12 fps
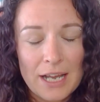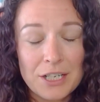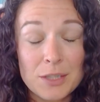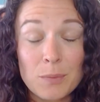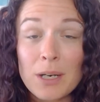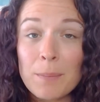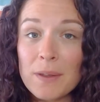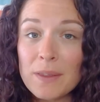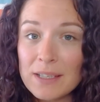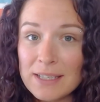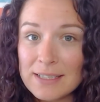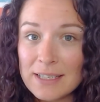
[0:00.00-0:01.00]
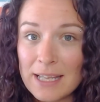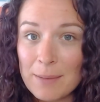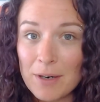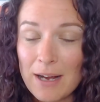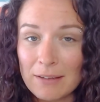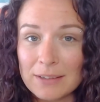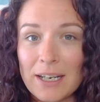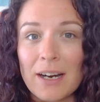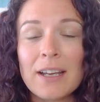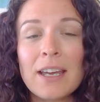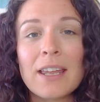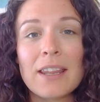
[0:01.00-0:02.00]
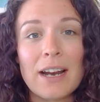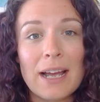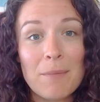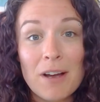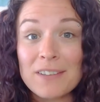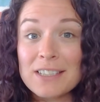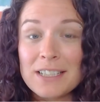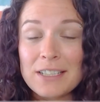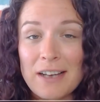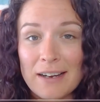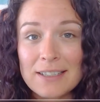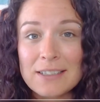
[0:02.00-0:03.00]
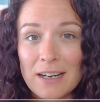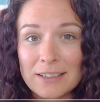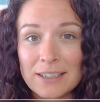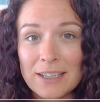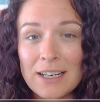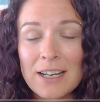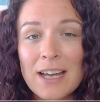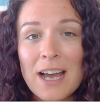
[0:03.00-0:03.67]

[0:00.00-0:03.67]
I just want to put the disclaimer out there that I am obviously not a doctor.